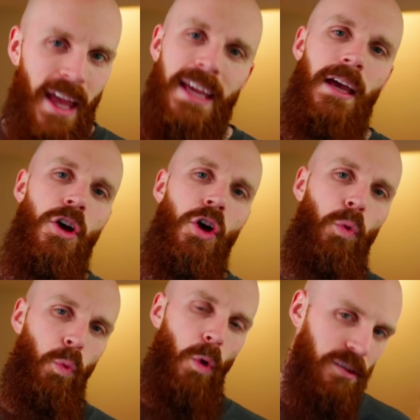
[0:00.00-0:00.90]
Take
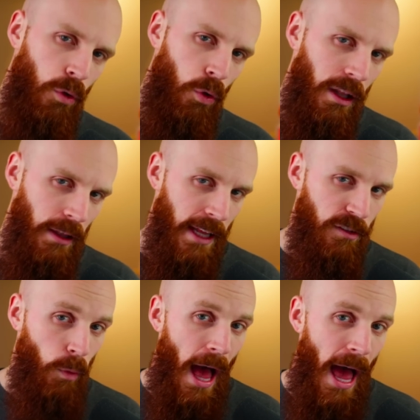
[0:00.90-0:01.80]
Russell
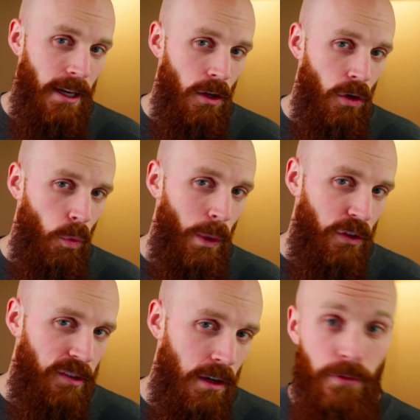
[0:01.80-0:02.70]
Let's Ride
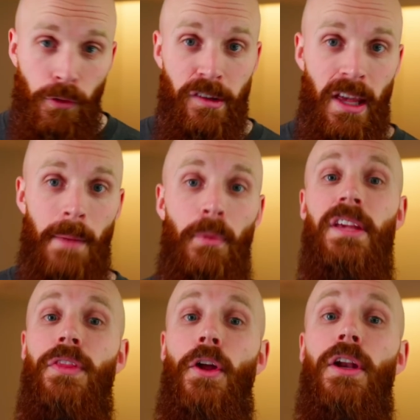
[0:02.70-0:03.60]
Wilson, for example.
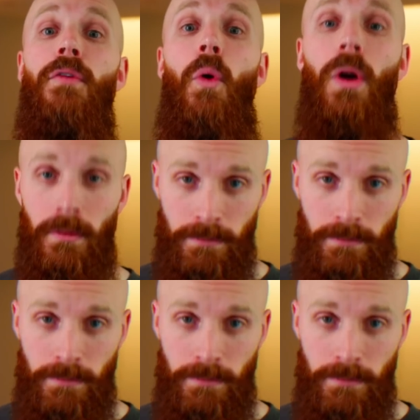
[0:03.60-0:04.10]
He's 34.